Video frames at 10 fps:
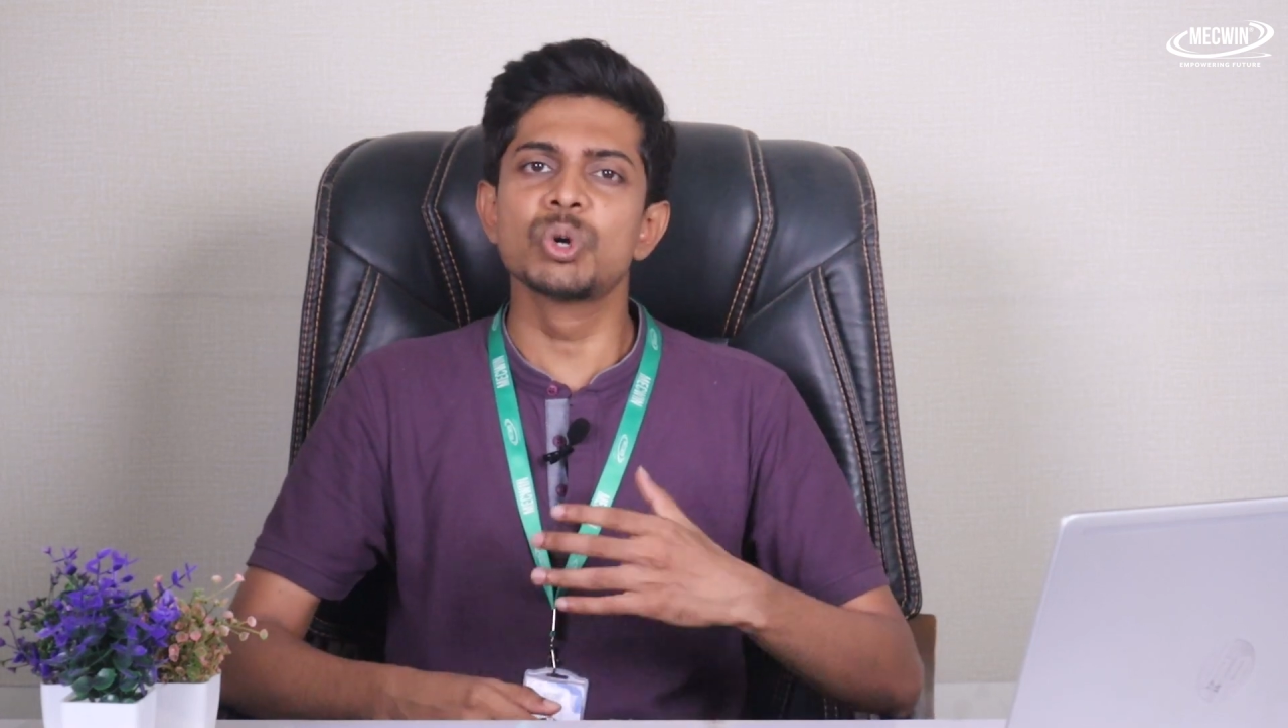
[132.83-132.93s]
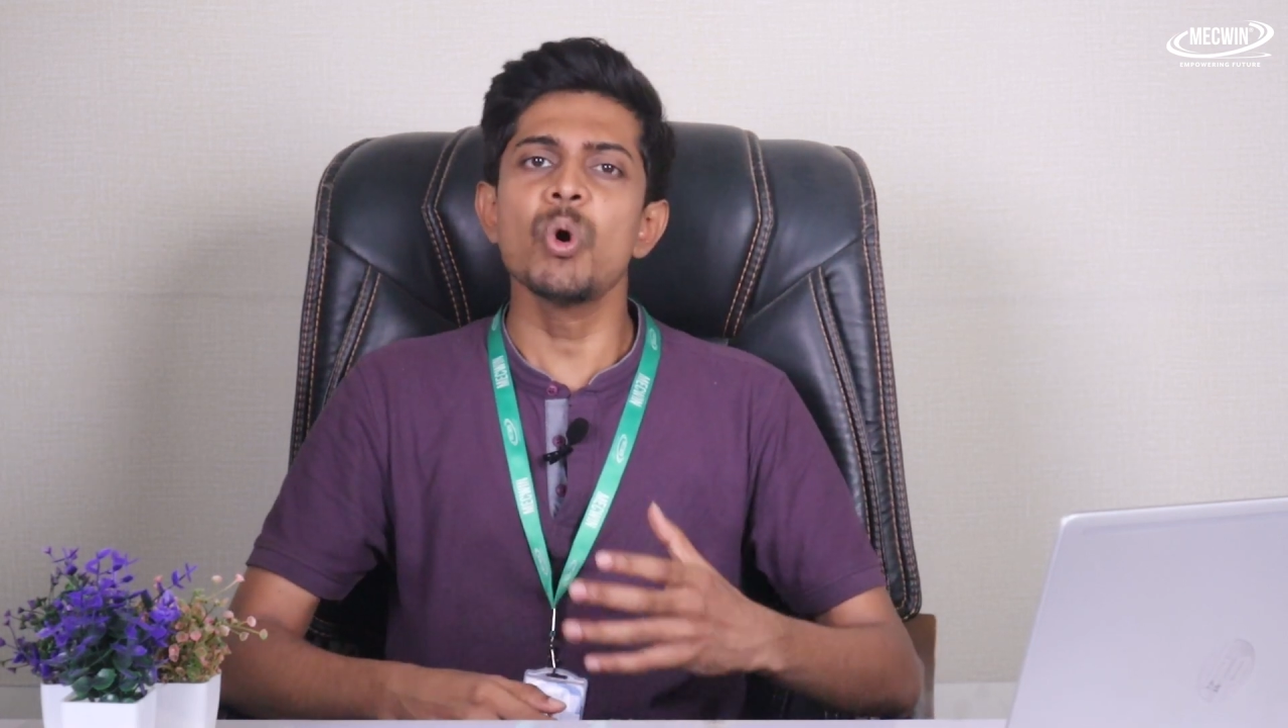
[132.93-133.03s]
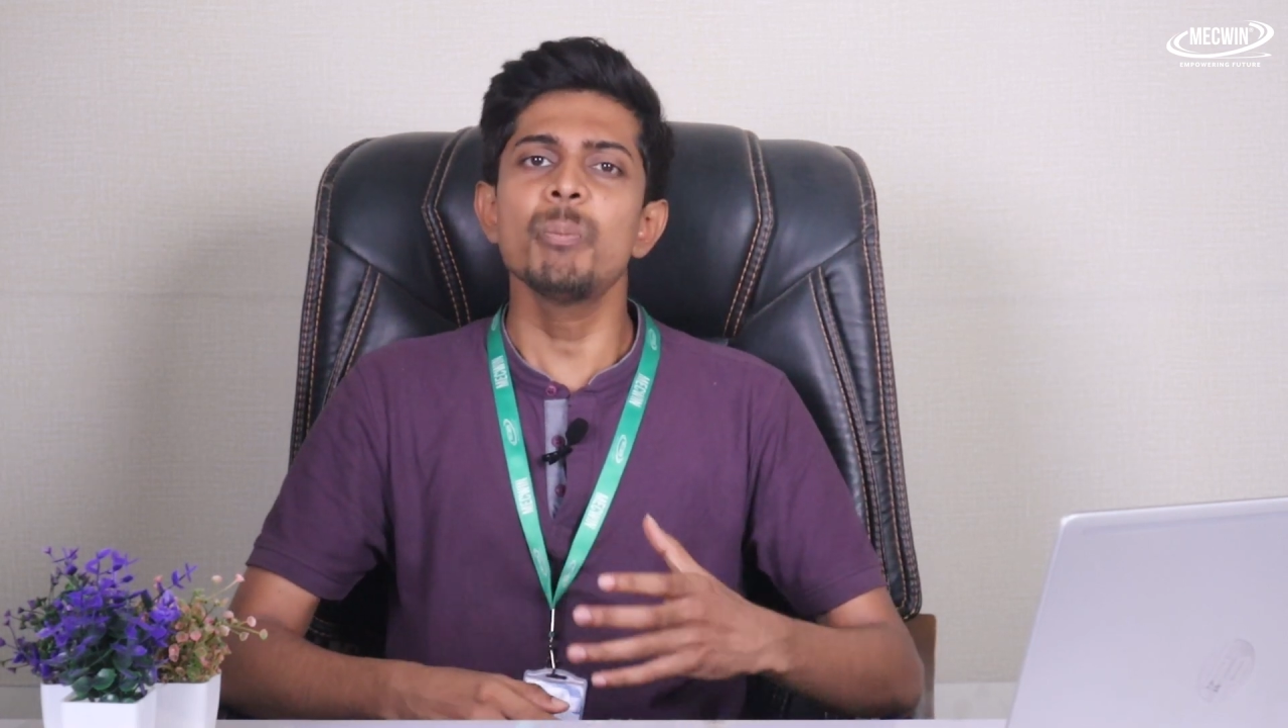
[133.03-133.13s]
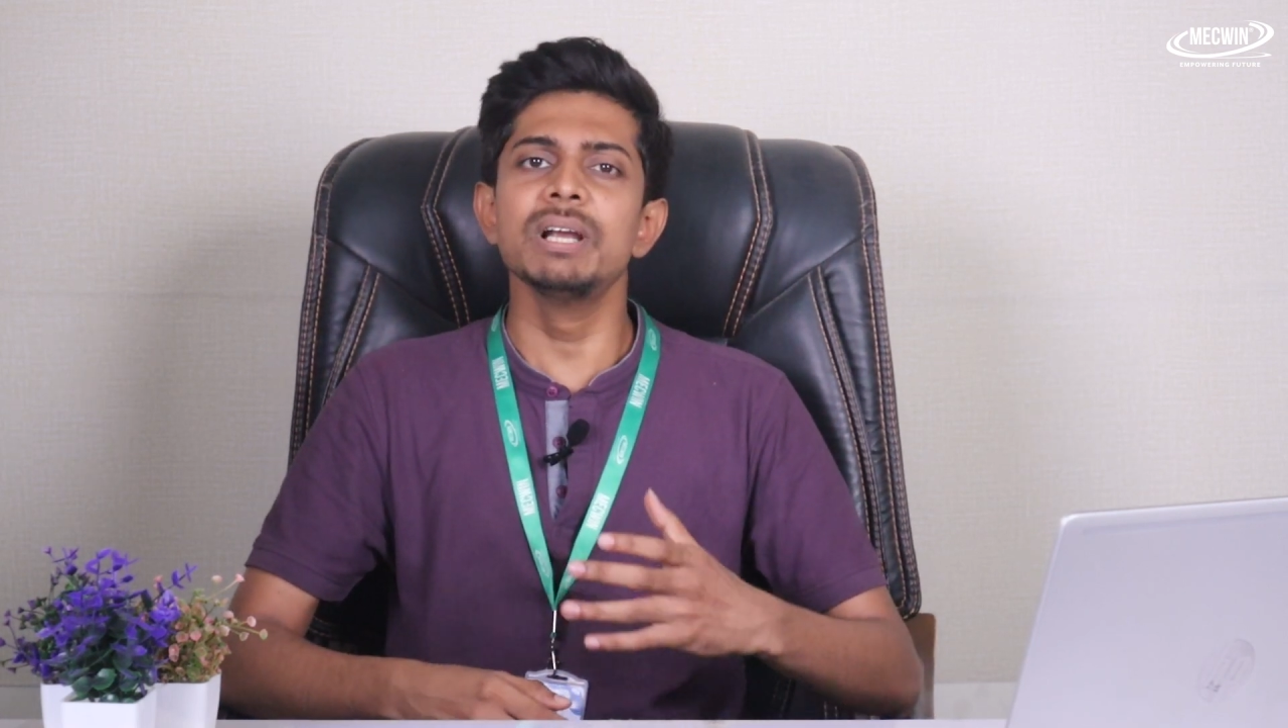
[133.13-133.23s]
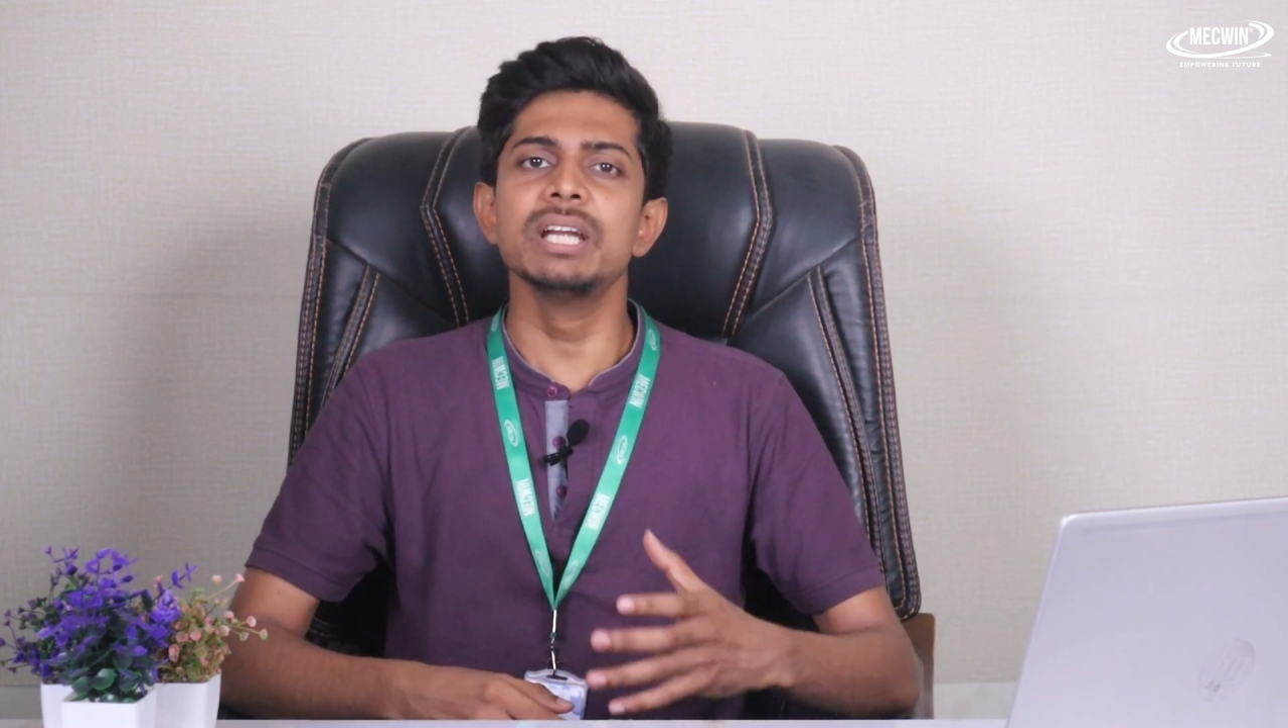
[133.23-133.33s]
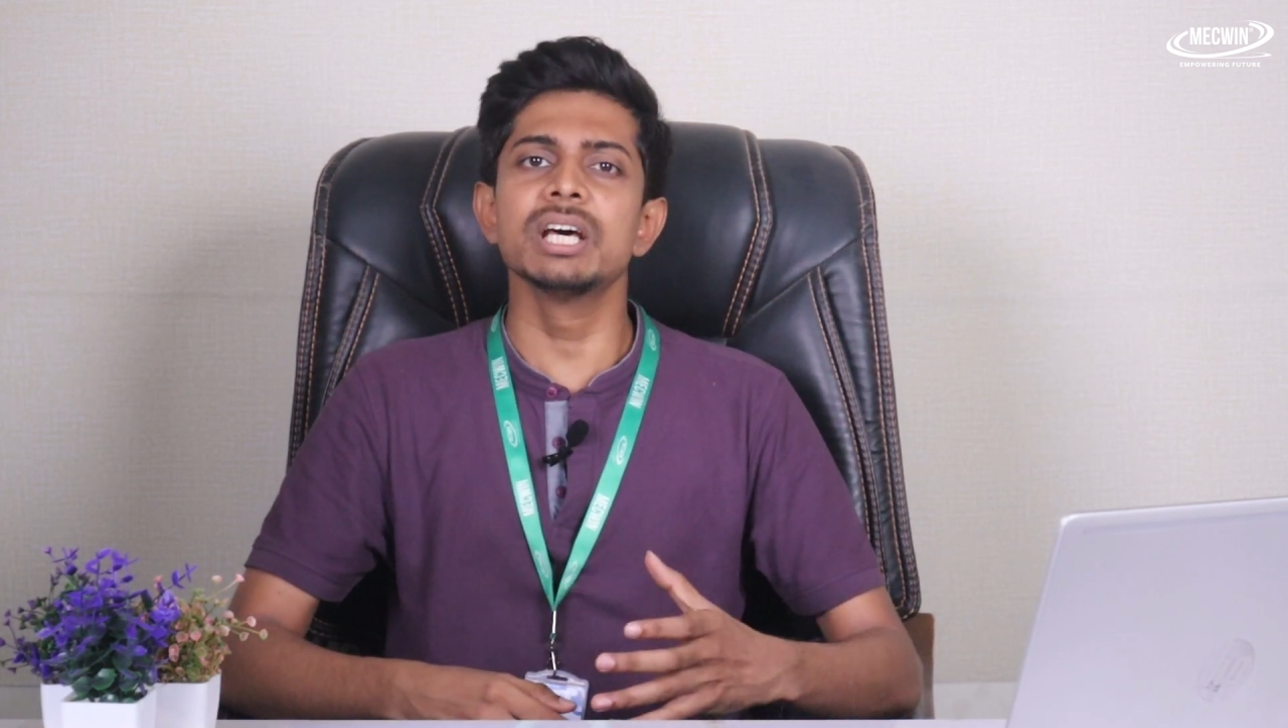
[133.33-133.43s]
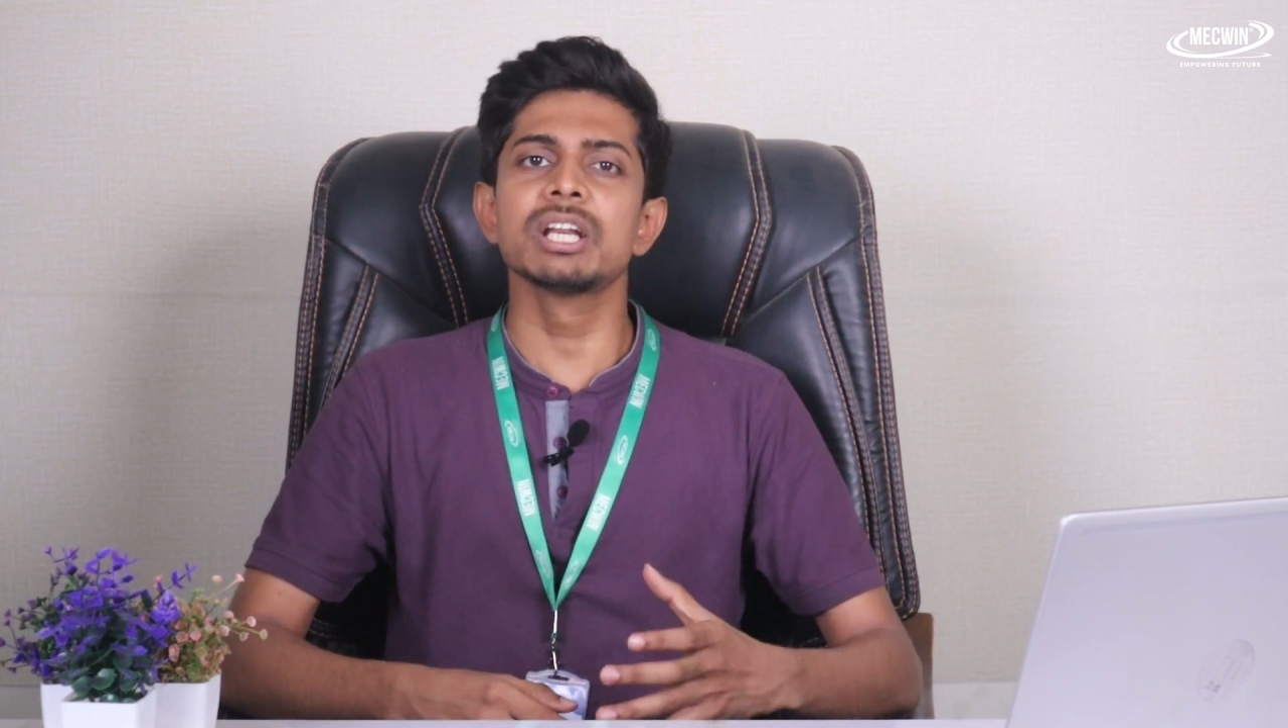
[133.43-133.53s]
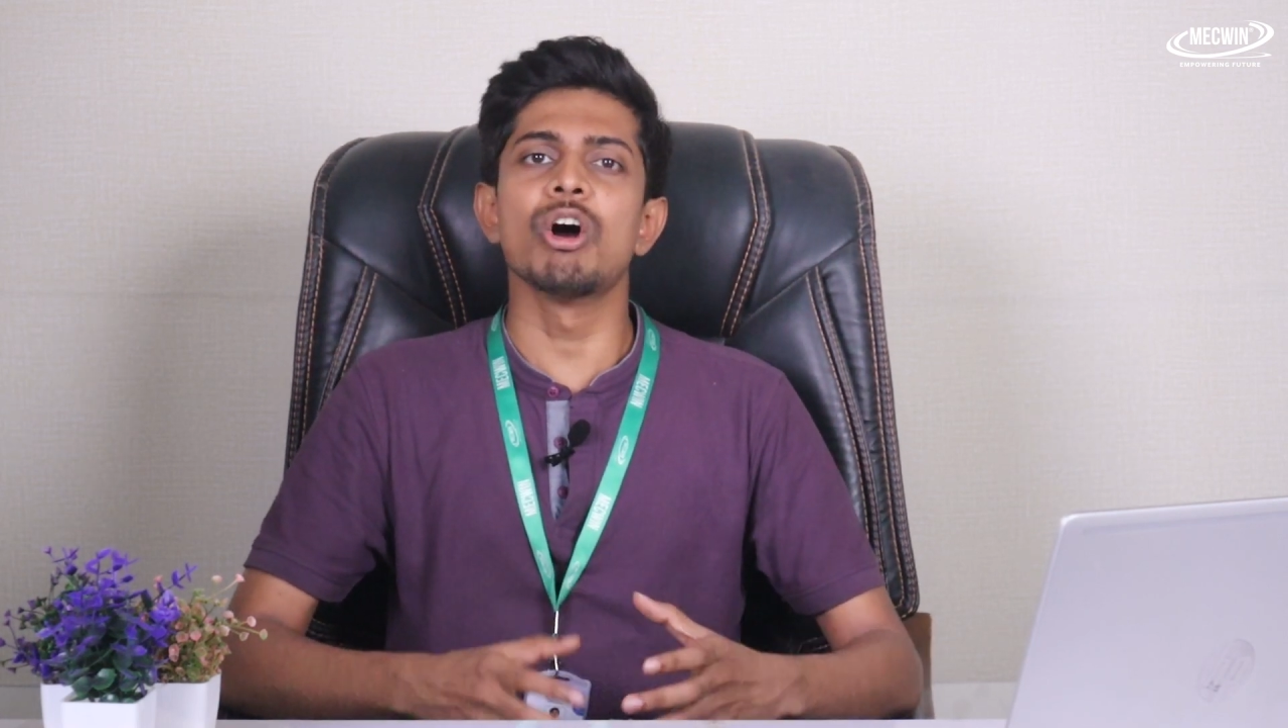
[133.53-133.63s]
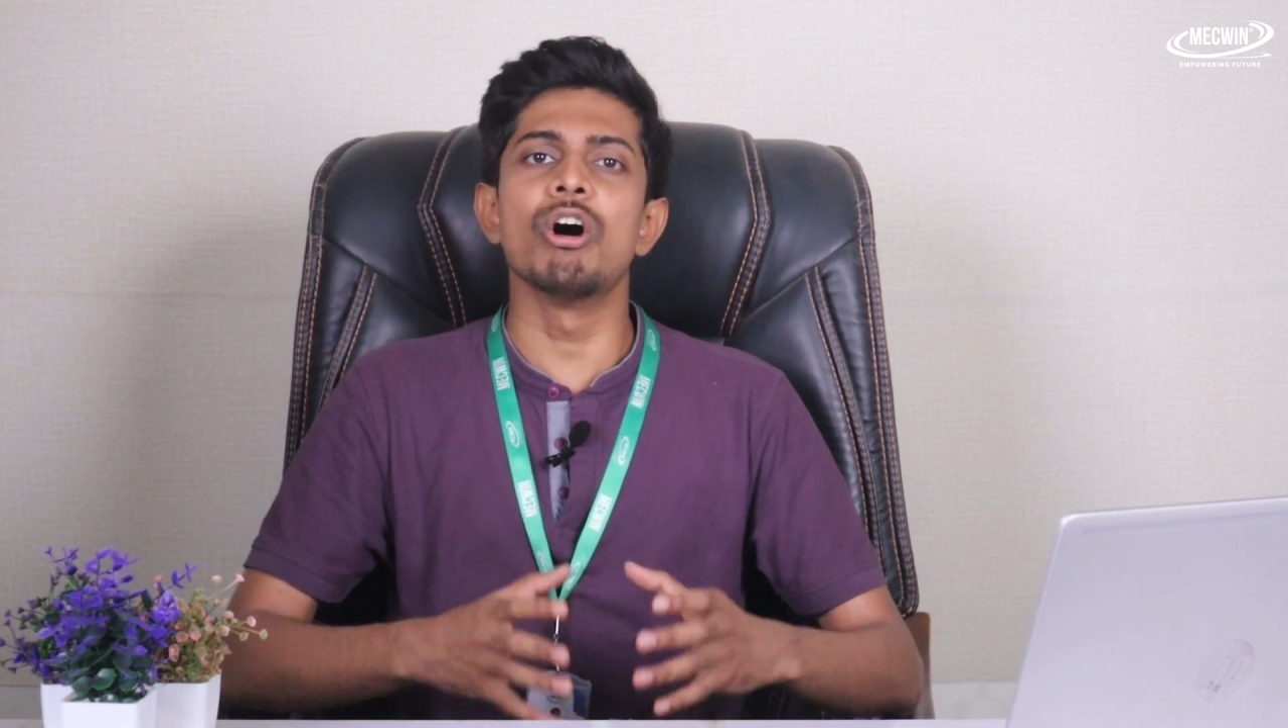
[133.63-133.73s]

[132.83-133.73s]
co-builder